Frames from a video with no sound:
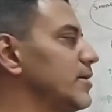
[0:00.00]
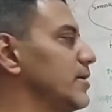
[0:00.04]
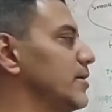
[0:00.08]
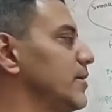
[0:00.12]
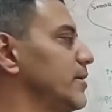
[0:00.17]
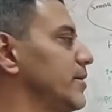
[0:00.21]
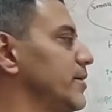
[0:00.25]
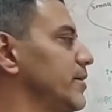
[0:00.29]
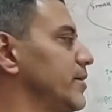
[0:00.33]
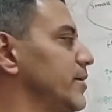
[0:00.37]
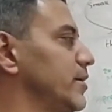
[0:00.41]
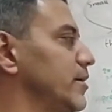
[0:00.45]
uh,
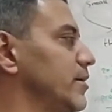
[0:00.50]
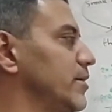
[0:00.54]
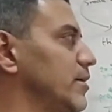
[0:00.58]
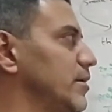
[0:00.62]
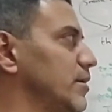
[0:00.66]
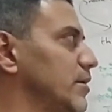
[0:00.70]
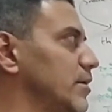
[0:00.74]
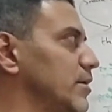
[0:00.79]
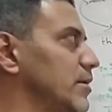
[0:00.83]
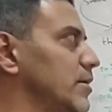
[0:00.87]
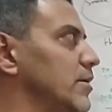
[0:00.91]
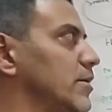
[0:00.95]

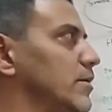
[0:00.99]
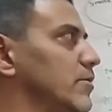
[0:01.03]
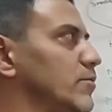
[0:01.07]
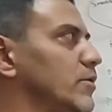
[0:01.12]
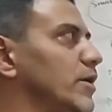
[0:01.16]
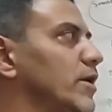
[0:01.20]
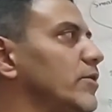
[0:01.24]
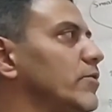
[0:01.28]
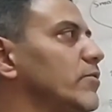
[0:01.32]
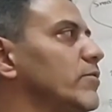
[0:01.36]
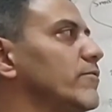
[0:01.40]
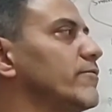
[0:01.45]
uh,
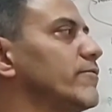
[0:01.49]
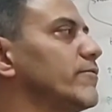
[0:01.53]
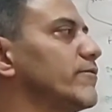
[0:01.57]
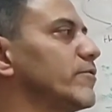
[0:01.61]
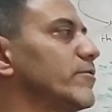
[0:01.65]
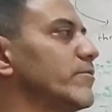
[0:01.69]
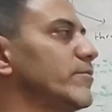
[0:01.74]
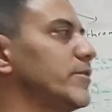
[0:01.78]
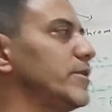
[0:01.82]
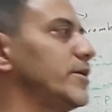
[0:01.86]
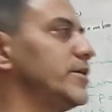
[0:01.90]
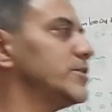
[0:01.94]
one of
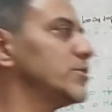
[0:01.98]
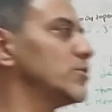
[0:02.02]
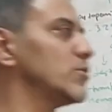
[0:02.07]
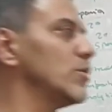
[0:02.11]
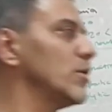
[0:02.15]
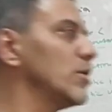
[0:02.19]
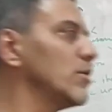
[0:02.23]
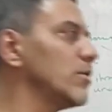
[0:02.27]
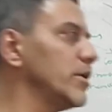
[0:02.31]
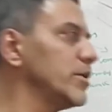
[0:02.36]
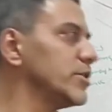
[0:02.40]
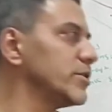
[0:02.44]
from these
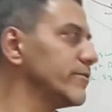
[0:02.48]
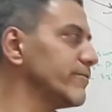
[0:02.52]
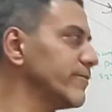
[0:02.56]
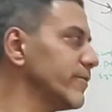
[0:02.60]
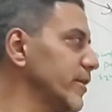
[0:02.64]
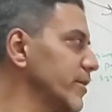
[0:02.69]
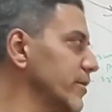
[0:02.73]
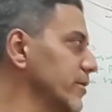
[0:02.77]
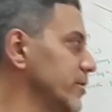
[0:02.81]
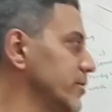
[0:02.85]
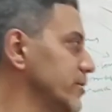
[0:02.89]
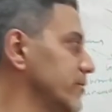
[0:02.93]
coagulation
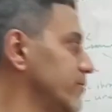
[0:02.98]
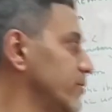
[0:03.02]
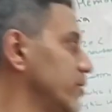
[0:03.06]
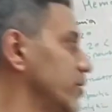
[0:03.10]
factors.